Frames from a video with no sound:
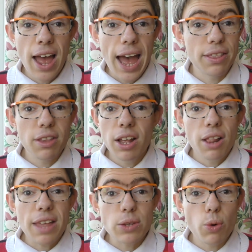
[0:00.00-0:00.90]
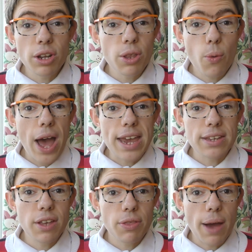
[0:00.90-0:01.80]
And that's one of the
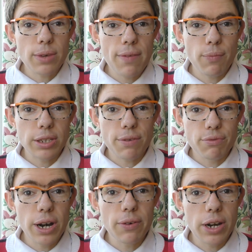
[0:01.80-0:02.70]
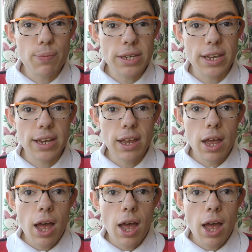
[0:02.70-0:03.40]
ways that I'm keeping myself really, really busy.